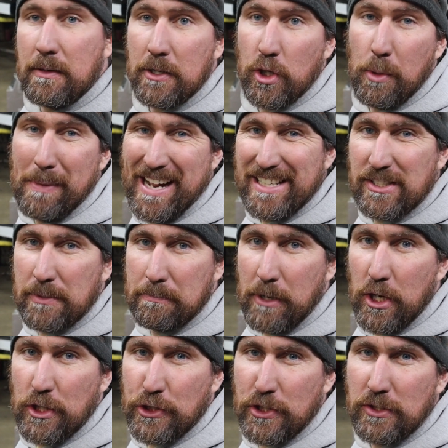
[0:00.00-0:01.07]
go buy some
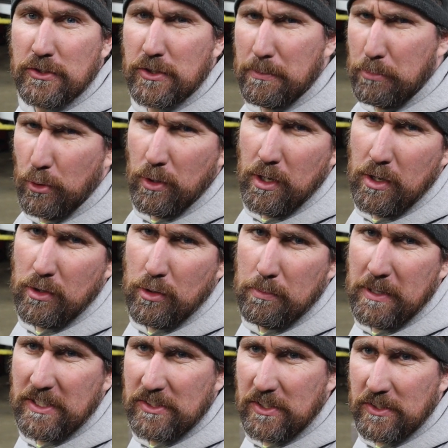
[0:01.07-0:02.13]
merch, support local
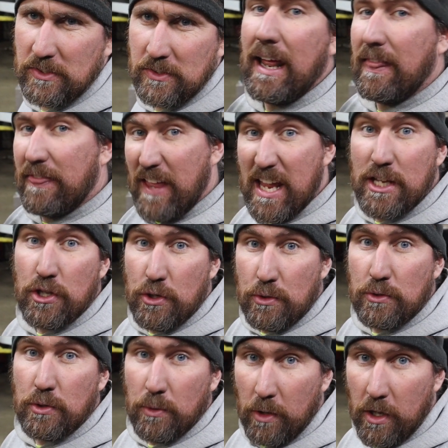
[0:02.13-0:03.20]
business, and thank you
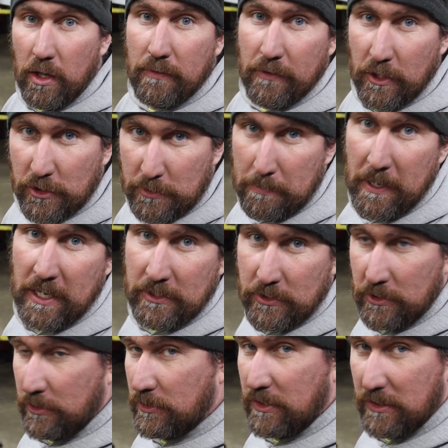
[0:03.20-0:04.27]
to all of our
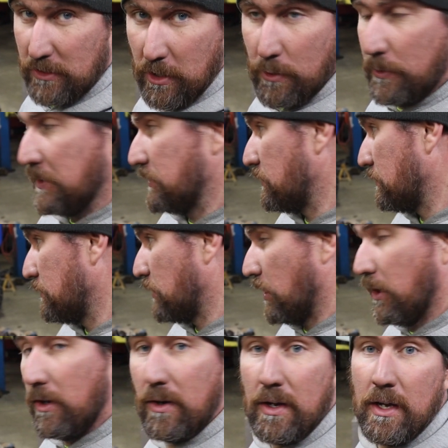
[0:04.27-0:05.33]
sponsors as always.
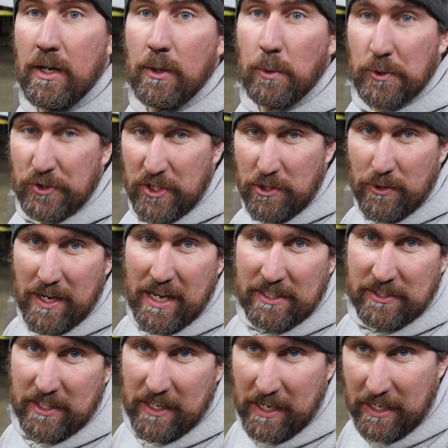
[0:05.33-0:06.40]
So we'll see you
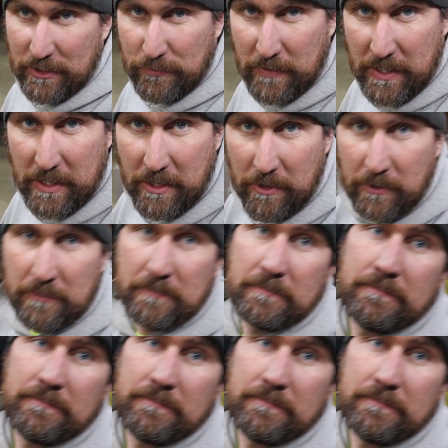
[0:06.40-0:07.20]
guys in the next video.